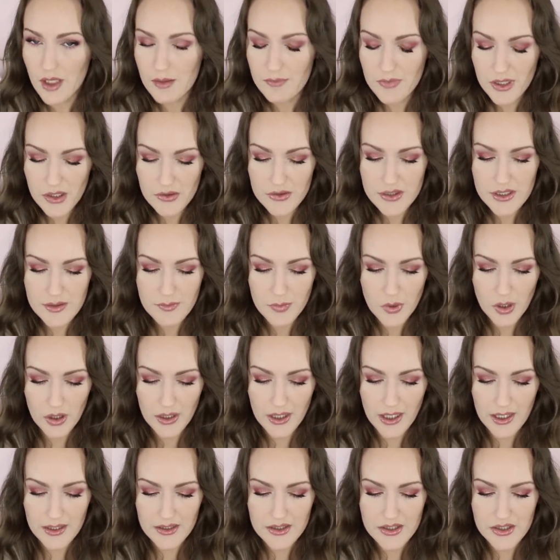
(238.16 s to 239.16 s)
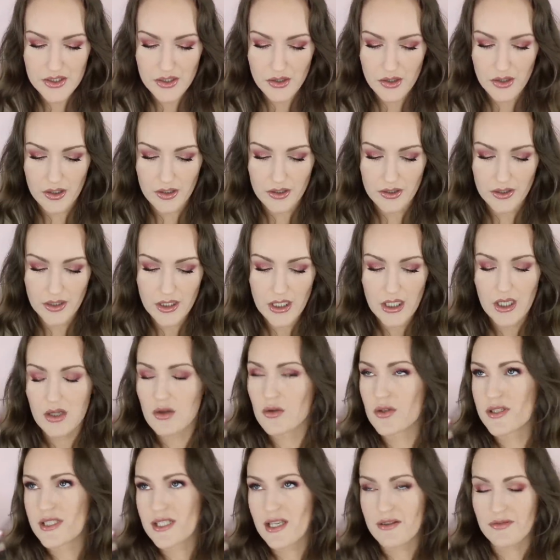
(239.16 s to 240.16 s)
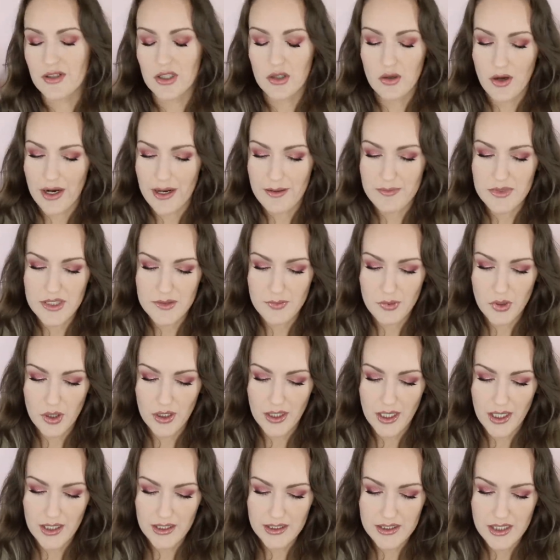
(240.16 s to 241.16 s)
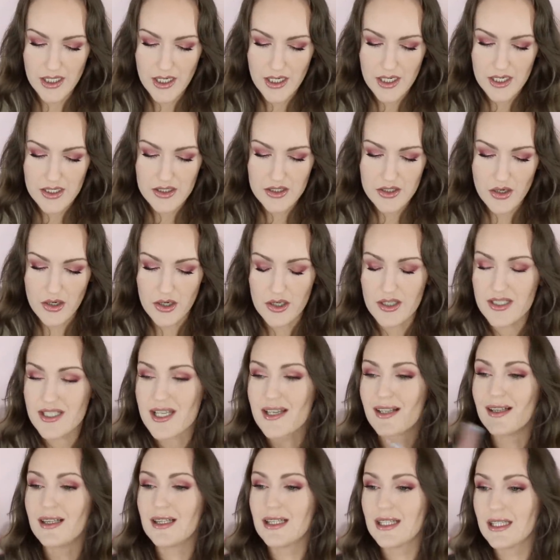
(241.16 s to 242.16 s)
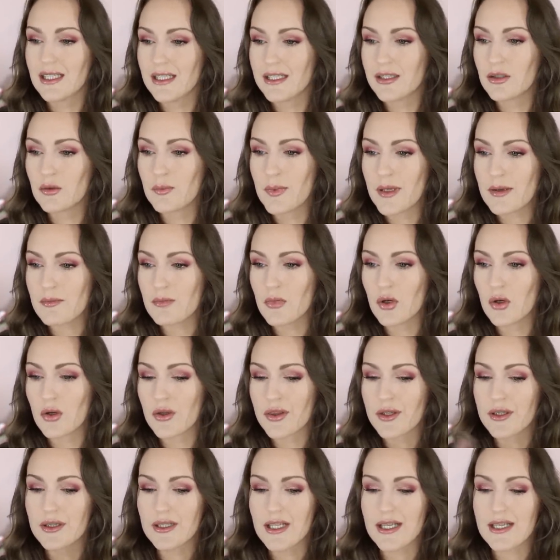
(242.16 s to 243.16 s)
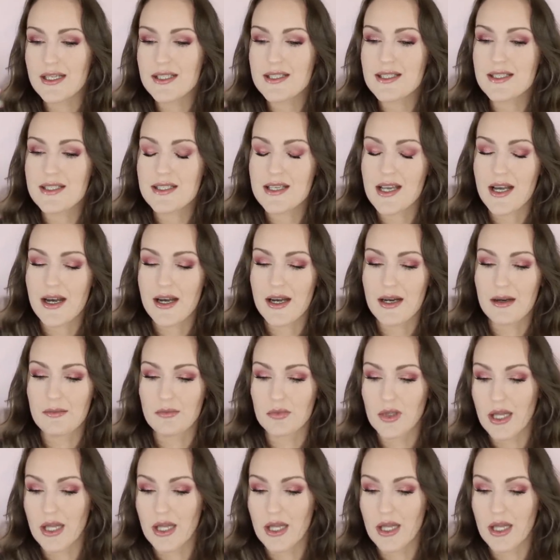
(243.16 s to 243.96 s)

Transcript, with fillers: mils of product, so or seven grams of product. So it's a little bit more than this, uh,